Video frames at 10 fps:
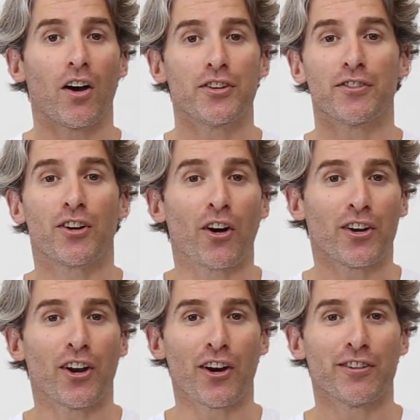"you've
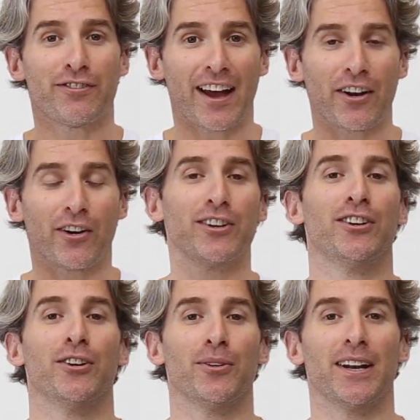got no fat
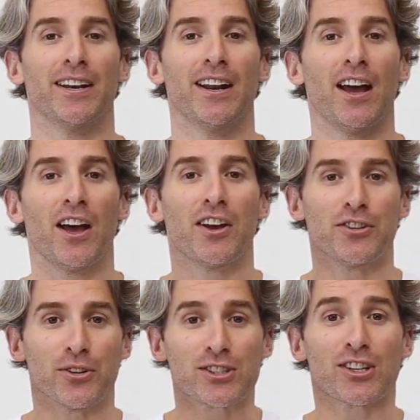on you" and
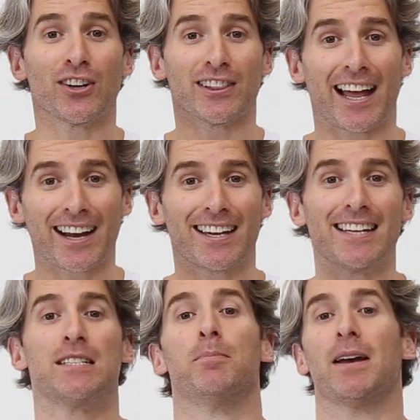"you're so
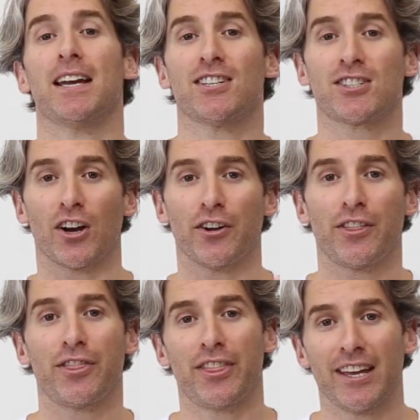lucky to be so
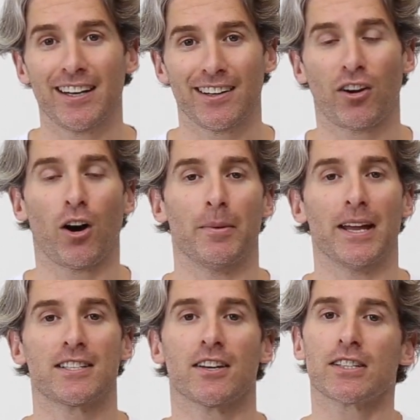thin"
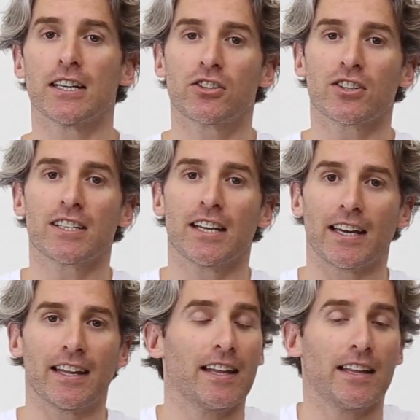comments. So it's
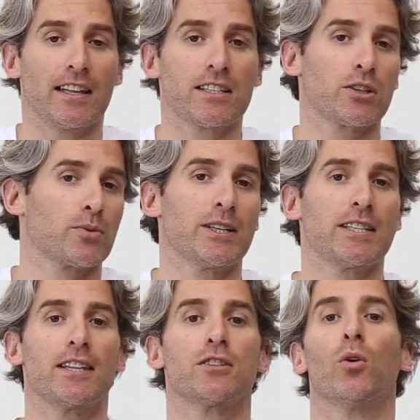interesting, and this is, we
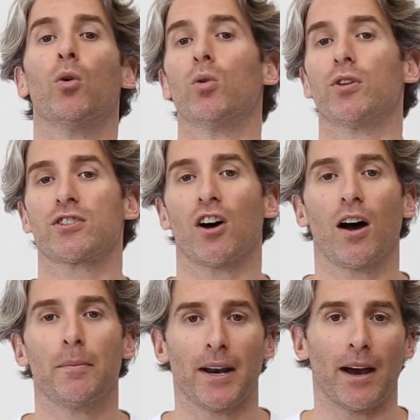see this all the
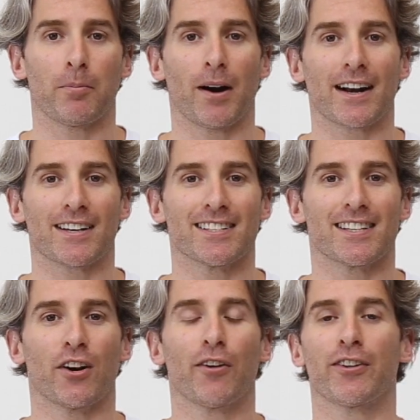time in our practice,
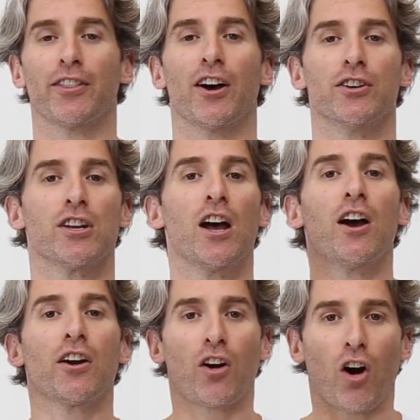that often those
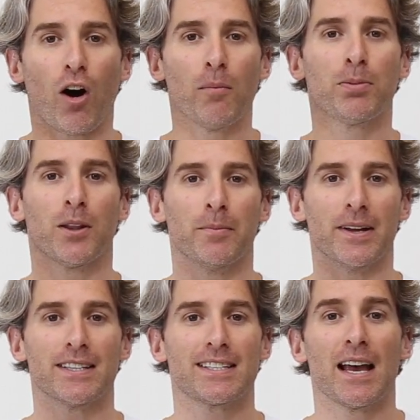
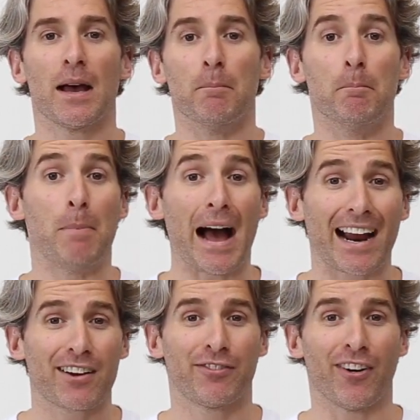compliments
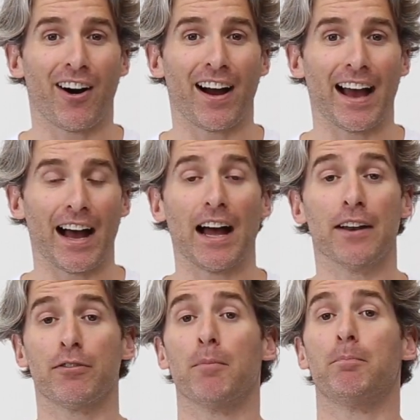backfire,
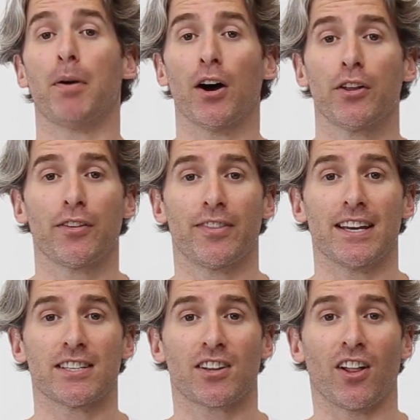and for both of
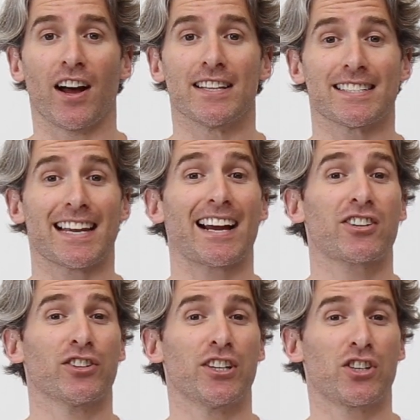these clients it's
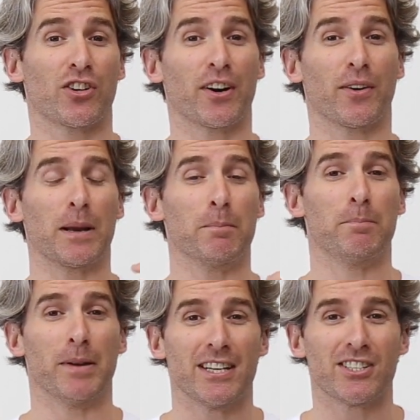actually
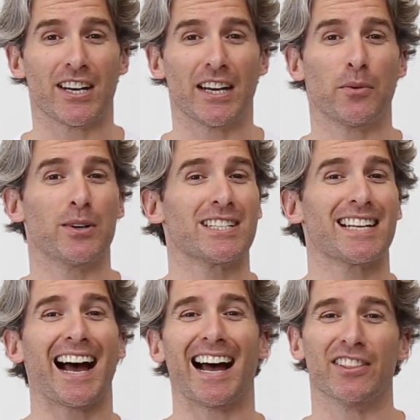triggering binging, which
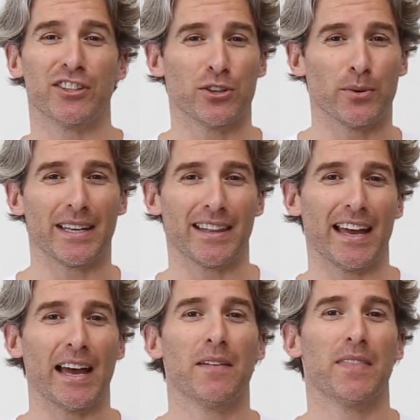is undoing
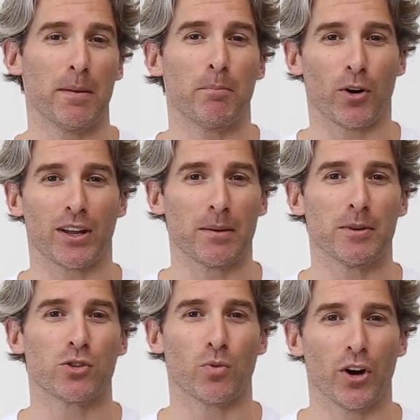their body
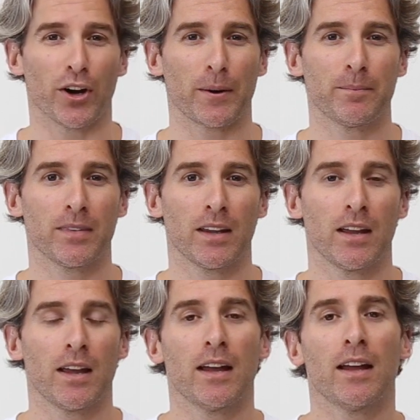image work.
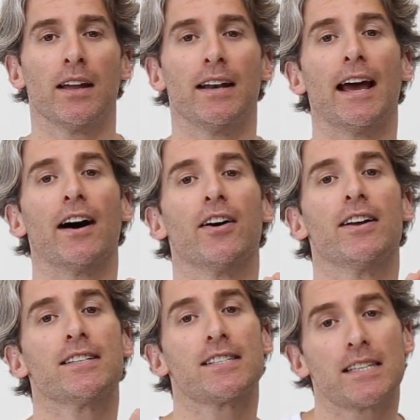Now,
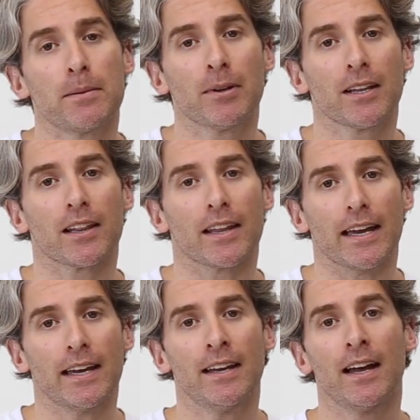
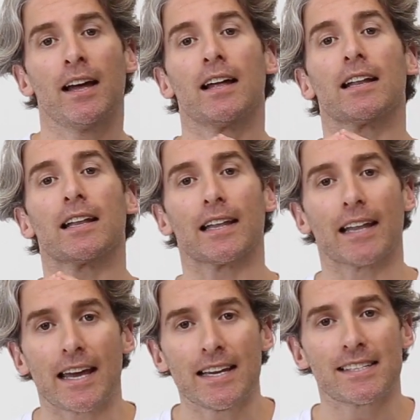similarly,
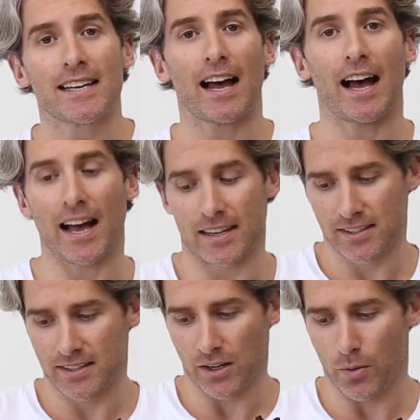Lisa
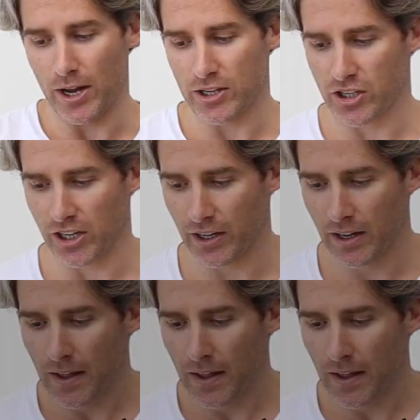asks the question,